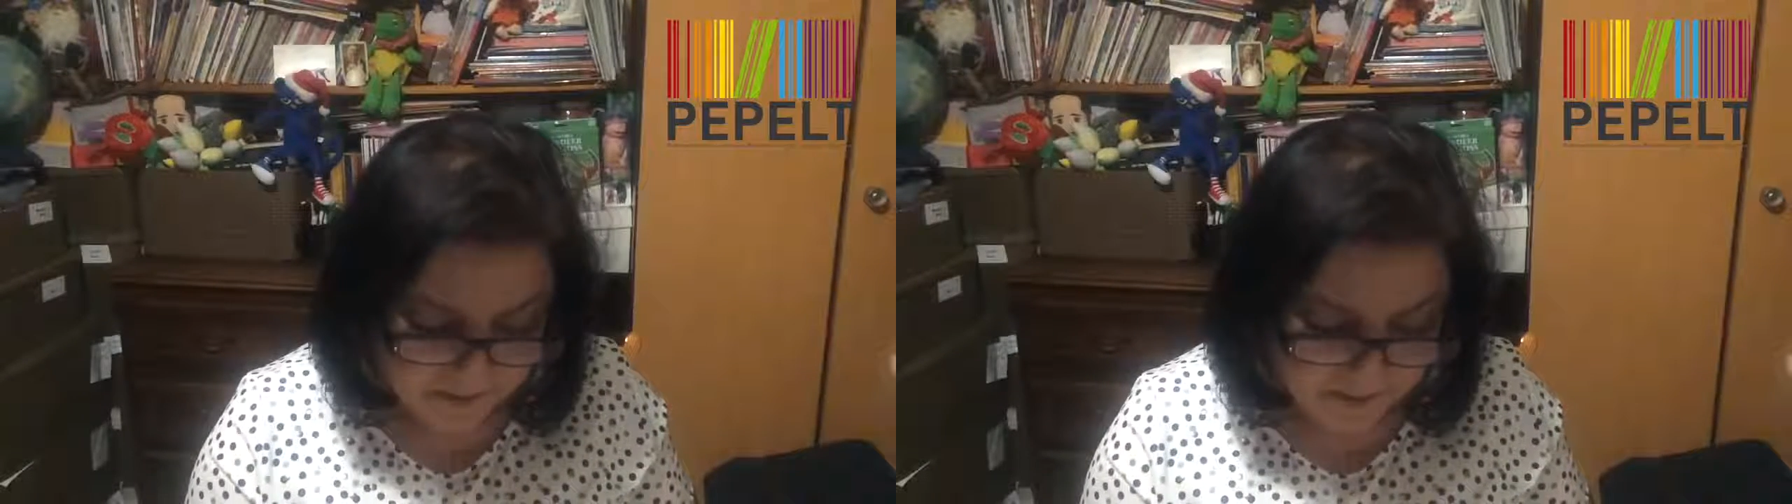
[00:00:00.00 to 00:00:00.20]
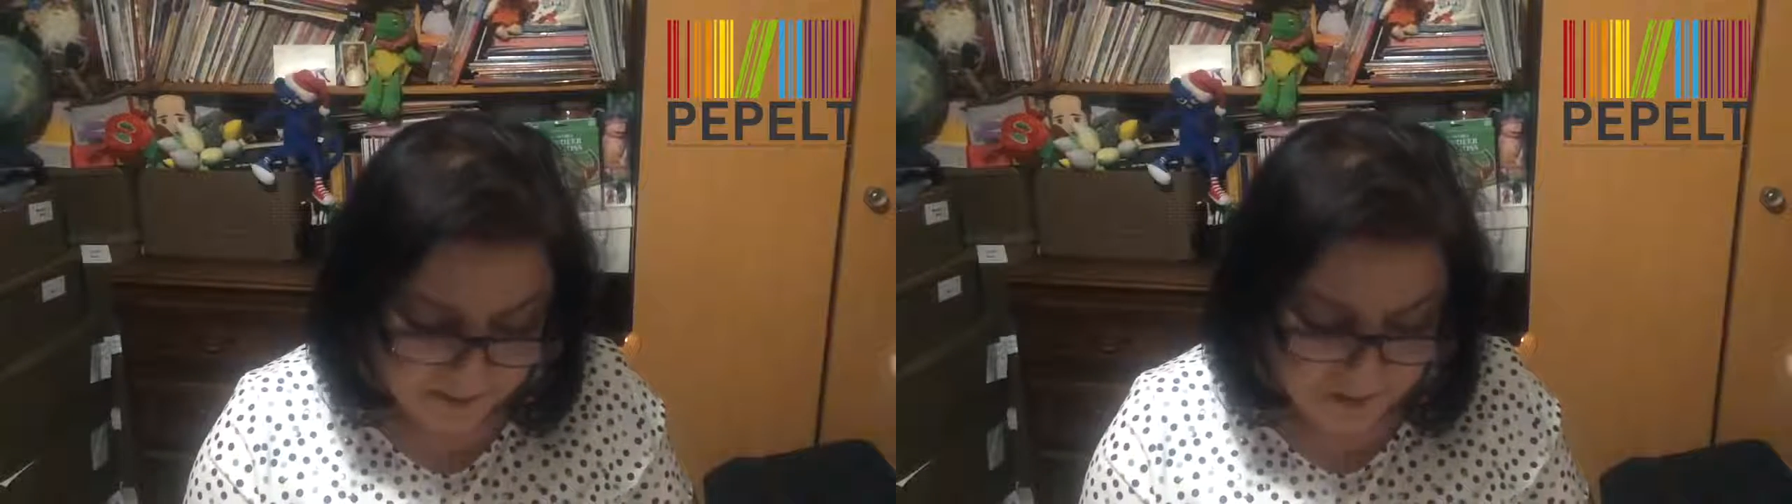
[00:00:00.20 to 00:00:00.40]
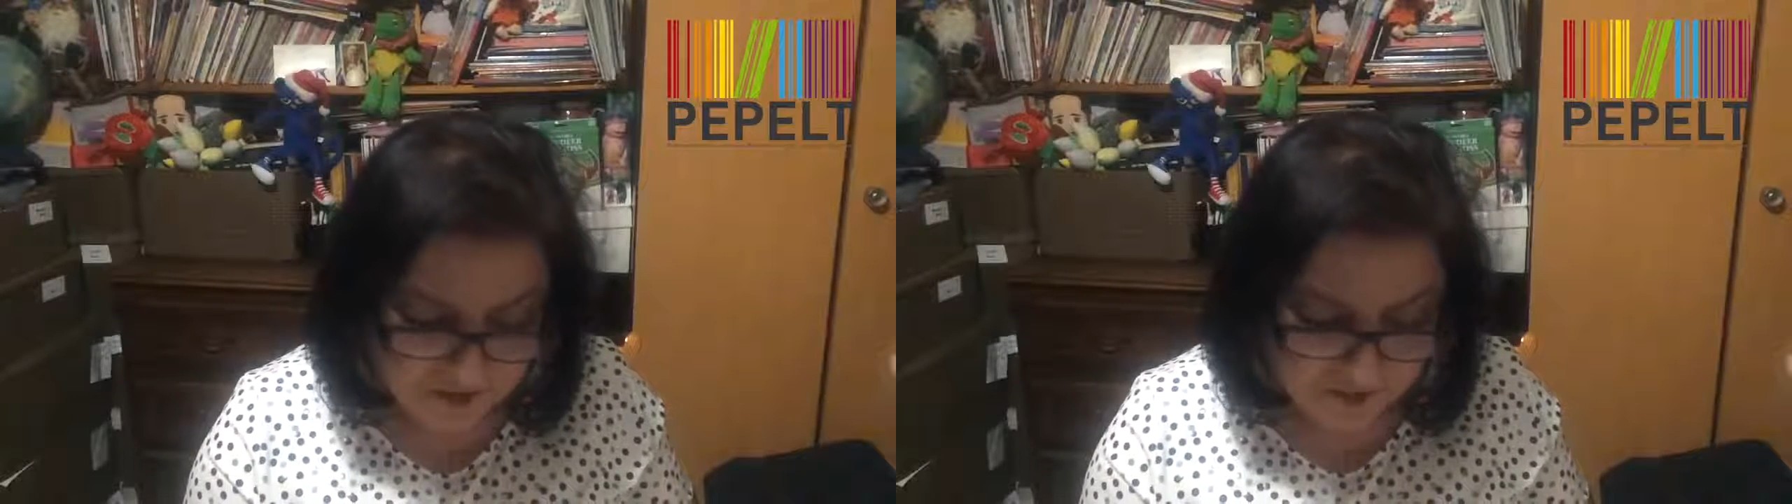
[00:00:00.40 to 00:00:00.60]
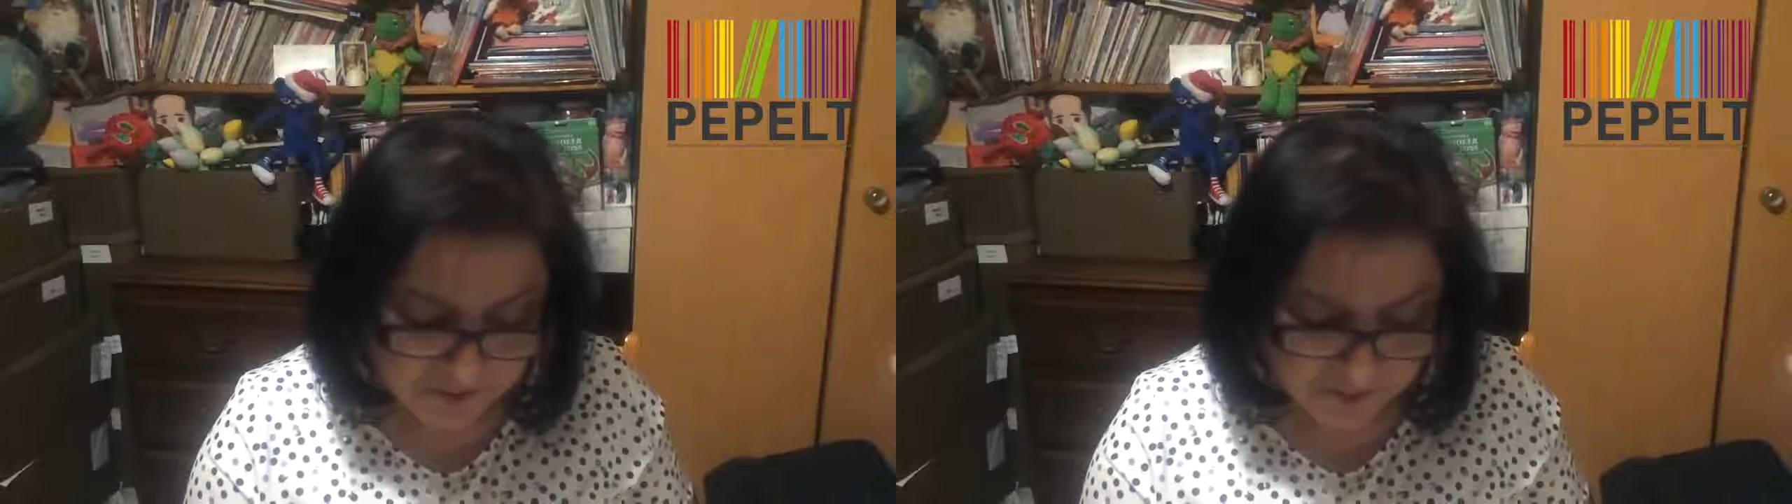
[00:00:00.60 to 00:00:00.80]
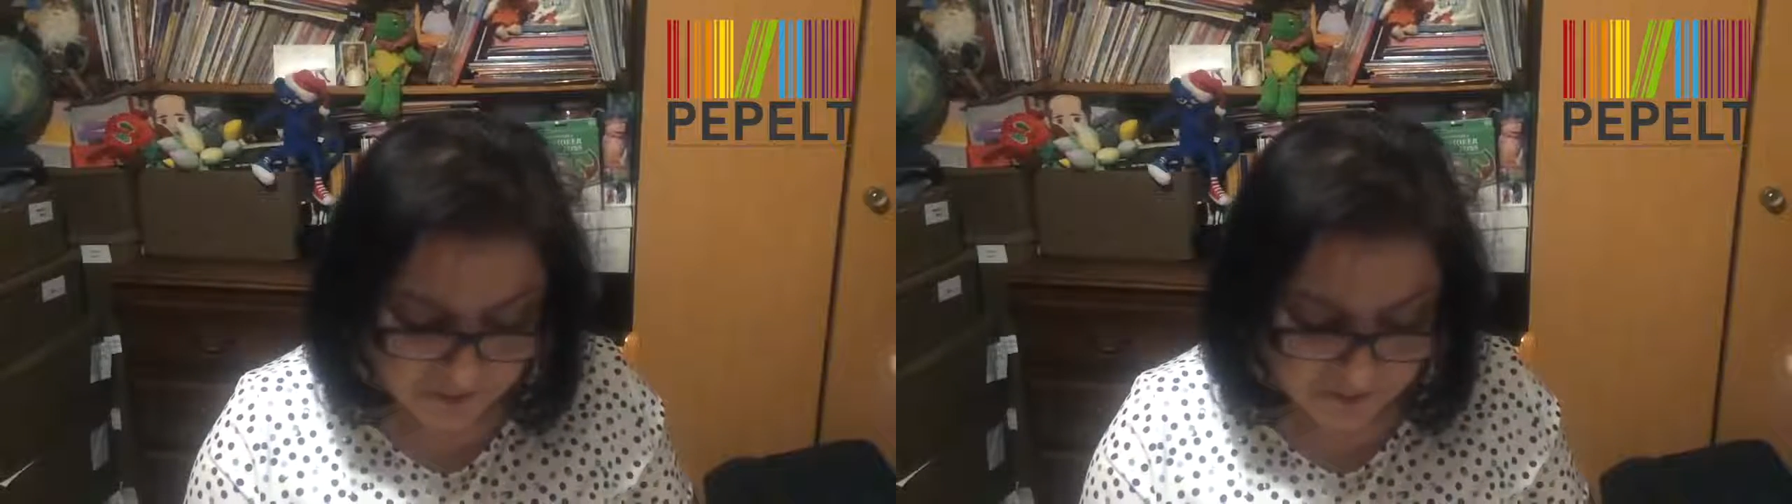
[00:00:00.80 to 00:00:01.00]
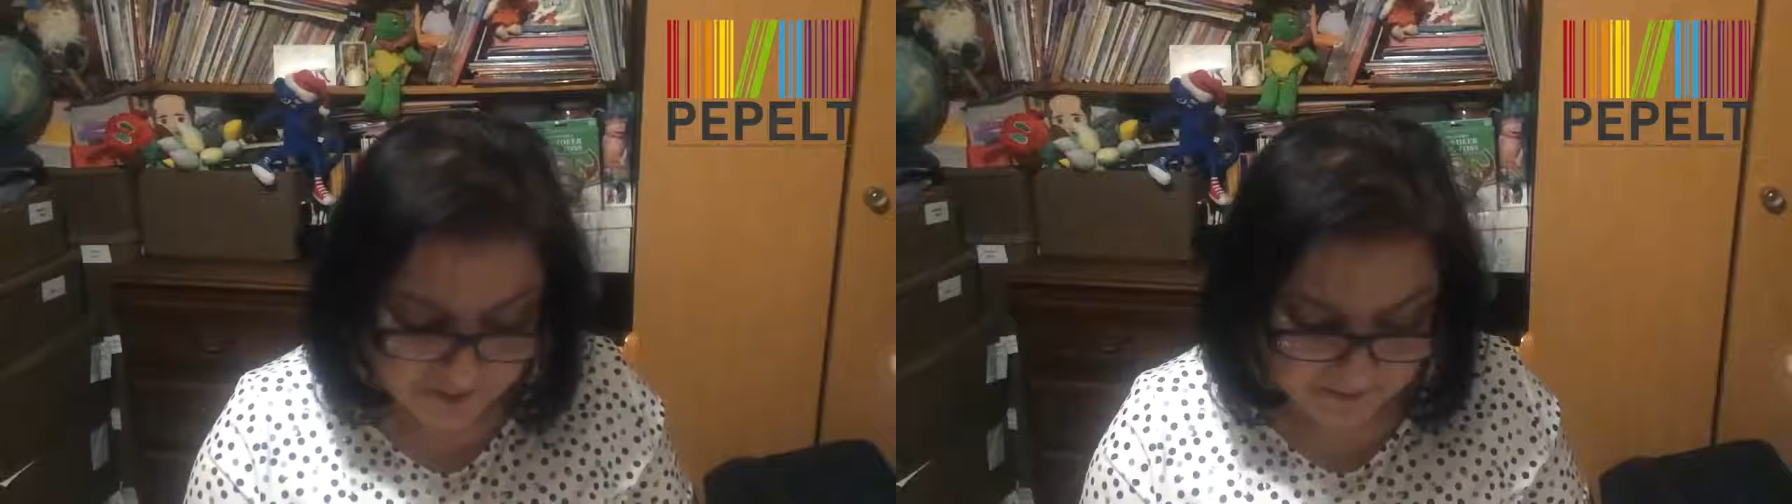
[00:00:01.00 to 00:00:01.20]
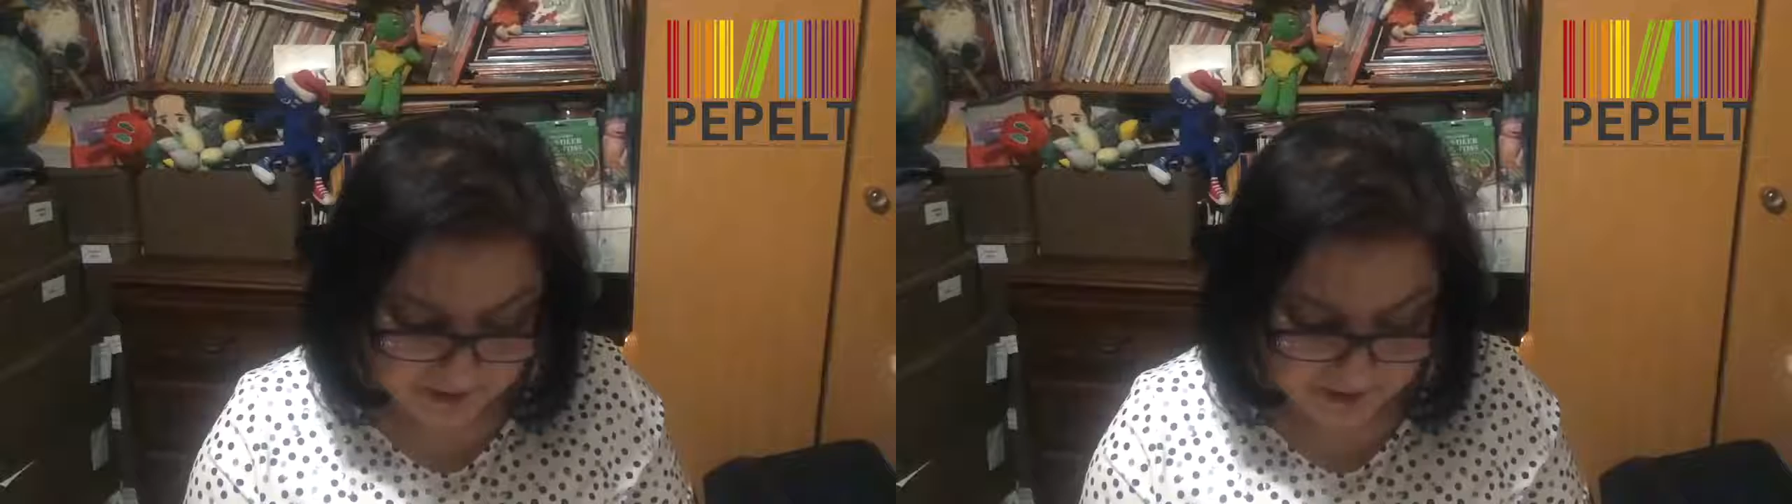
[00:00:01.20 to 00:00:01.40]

But there was a problem.